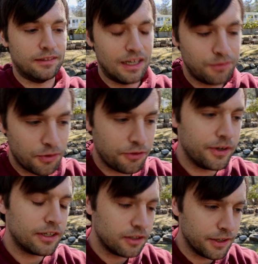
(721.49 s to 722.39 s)
Level
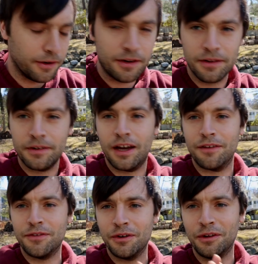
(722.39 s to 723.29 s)
3 cleared. I
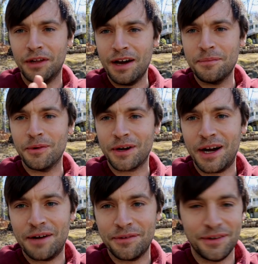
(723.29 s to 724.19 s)
feel a lot more
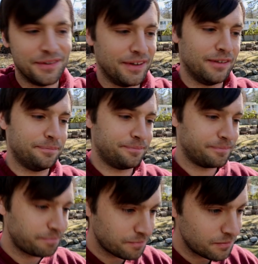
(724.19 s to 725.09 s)
confident now.
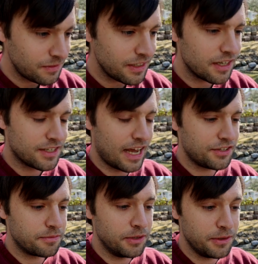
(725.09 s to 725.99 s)

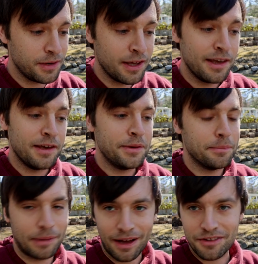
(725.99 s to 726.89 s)
Test mode,
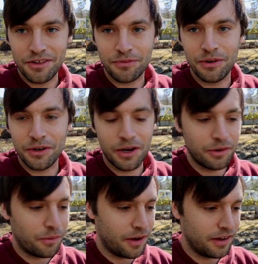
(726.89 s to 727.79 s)
boxes won't go
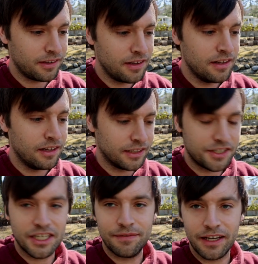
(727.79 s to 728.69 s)
away.
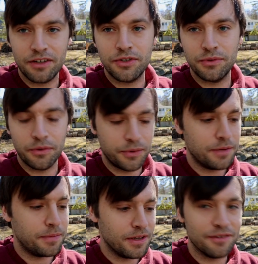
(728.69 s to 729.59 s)
Let's see if I can do a
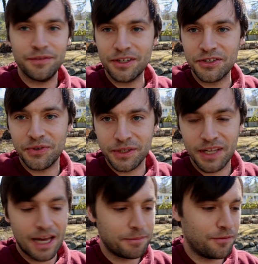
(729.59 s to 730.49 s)
repeat victory
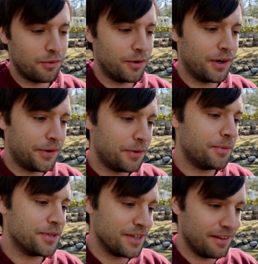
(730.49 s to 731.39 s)
lap of the
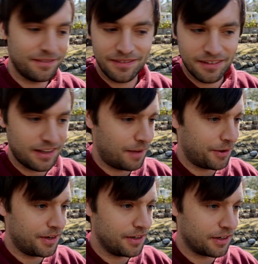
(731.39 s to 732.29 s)
100%. I'm
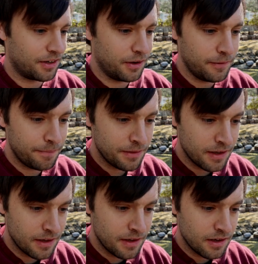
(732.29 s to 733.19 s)
going to hit go.
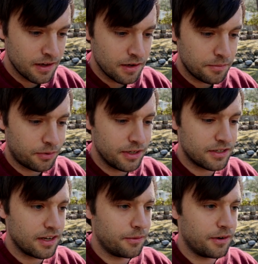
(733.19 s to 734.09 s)

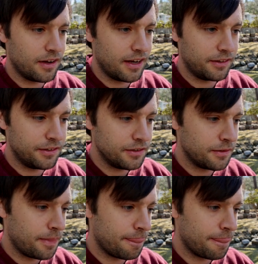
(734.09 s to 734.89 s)
Prince Edward Island,